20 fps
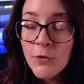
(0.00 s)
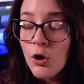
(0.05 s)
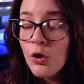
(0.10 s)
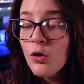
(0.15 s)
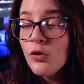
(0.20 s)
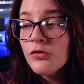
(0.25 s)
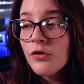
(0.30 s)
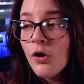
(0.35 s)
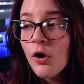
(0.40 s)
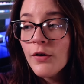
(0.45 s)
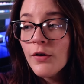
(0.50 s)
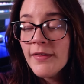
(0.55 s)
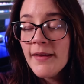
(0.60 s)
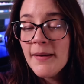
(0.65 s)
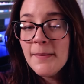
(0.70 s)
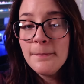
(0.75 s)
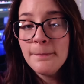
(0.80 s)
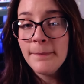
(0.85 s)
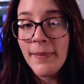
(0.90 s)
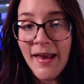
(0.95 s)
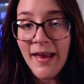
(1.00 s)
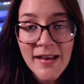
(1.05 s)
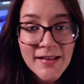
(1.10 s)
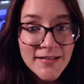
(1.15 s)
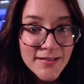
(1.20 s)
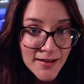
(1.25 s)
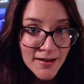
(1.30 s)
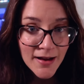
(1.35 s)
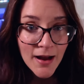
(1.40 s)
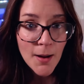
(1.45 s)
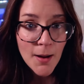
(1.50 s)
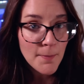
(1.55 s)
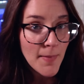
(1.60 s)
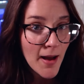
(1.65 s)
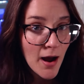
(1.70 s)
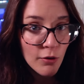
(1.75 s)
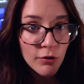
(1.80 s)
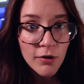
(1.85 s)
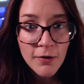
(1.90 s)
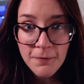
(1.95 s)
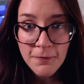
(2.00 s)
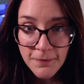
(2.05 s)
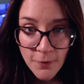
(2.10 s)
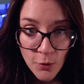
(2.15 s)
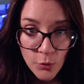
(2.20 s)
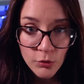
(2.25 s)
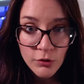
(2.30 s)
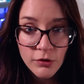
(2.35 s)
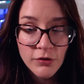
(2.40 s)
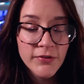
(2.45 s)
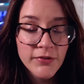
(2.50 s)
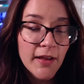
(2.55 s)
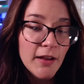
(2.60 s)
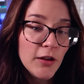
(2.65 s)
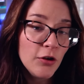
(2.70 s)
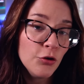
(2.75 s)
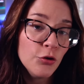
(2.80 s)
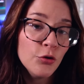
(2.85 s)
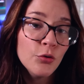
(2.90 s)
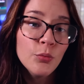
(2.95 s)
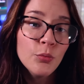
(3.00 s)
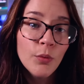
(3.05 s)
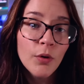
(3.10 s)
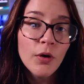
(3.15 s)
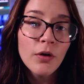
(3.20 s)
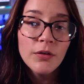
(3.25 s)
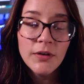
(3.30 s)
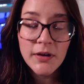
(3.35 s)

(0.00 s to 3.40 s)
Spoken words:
Those are the basic amount of folders that you will